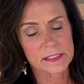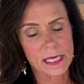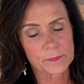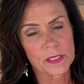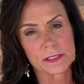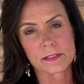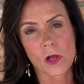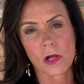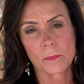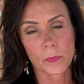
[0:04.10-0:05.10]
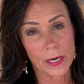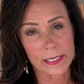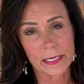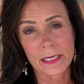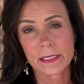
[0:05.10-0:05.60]
segment is called
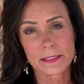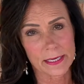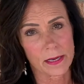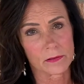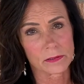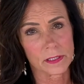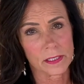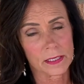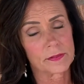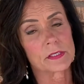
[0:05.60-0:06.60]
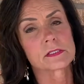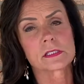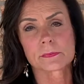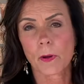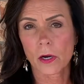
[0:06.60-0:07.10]
Breaking It Down, and this
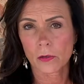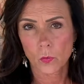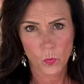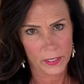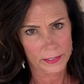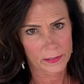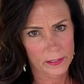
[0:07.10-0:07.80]
is part 1.